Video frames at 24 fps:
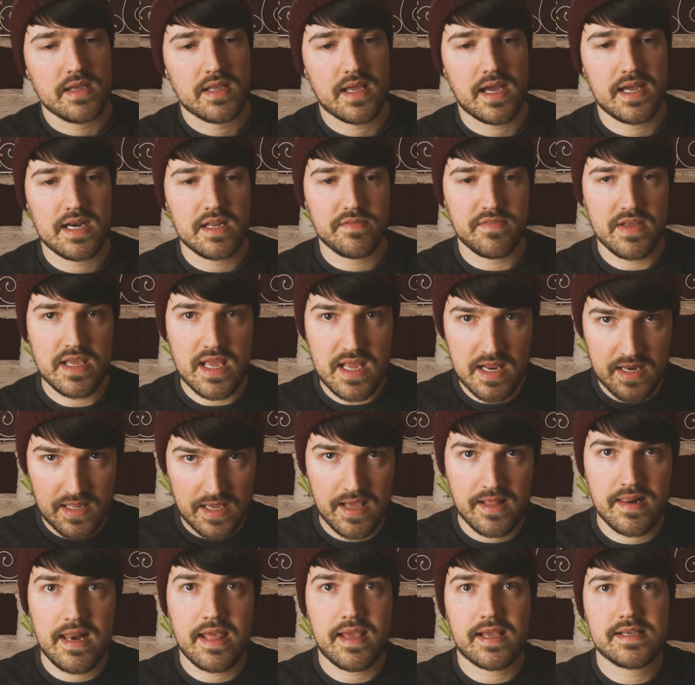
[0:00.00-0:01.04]
kind of in,
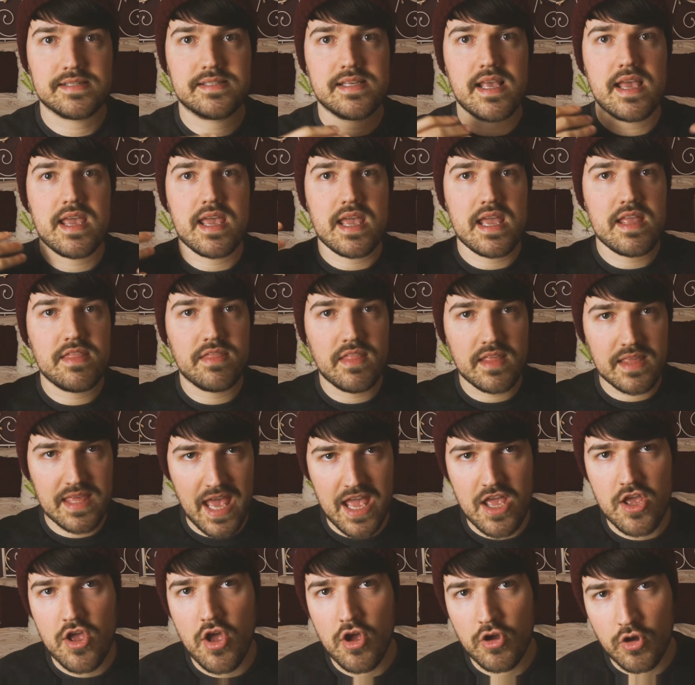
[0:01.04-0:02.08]
like I say, in the
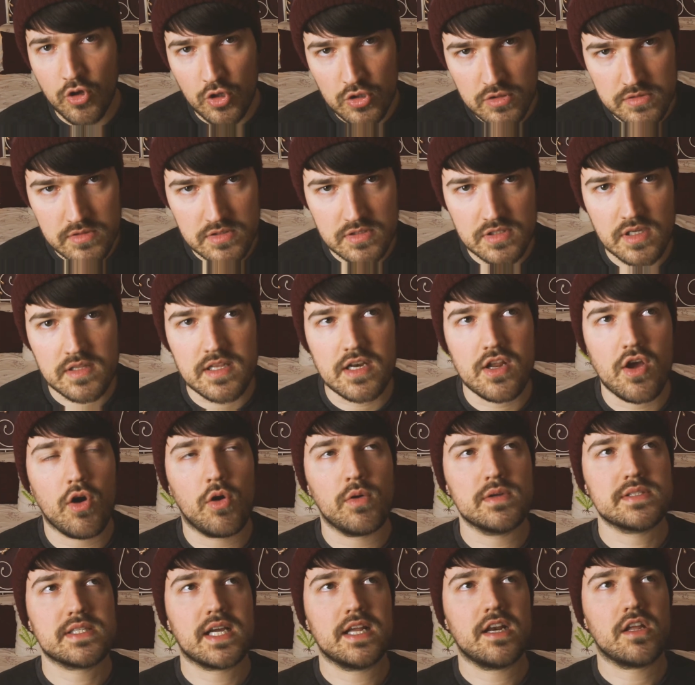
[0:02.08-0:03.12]
gay culture, that it
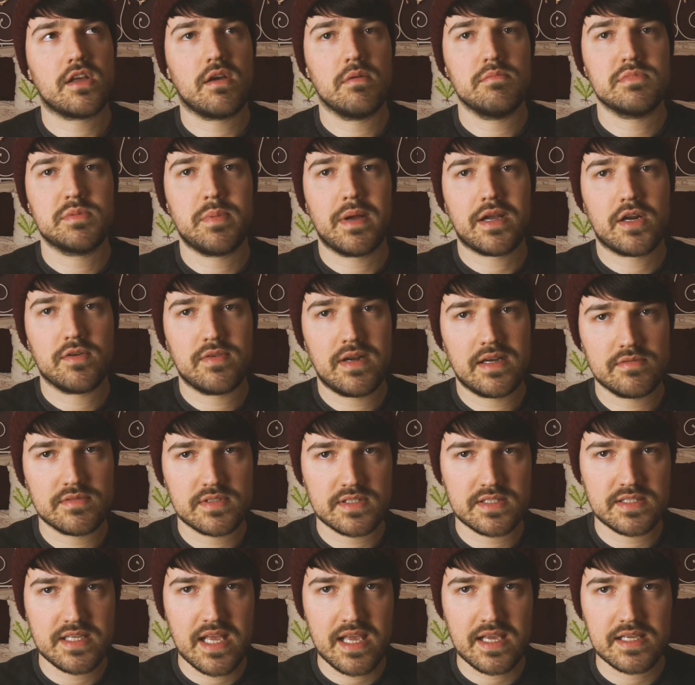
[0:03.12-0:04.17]
always kind of comes back around
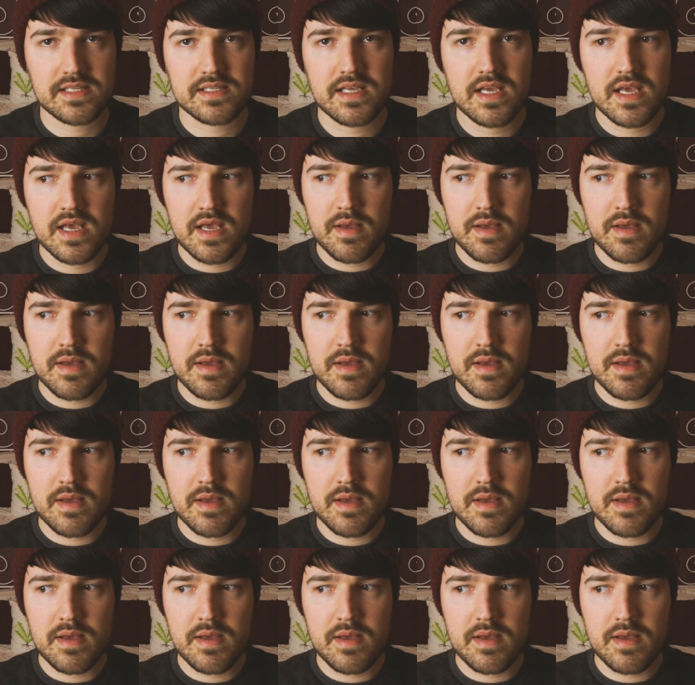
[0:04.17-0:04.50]
to sex.